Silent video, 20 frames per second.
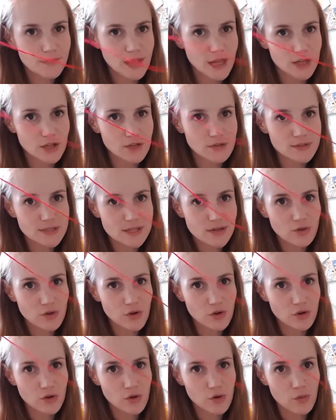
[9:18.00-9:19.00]
And you've still
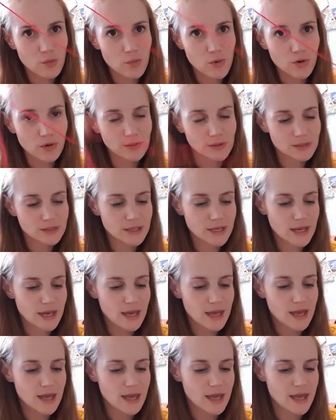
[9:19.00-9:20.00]
got your wool
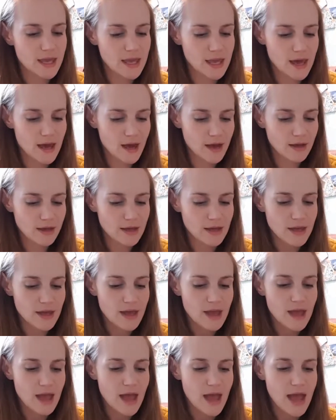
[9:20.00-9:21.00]
here,
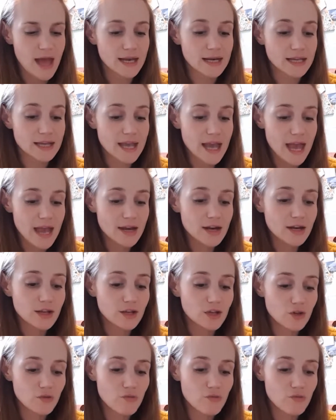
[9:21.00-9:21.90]
and again you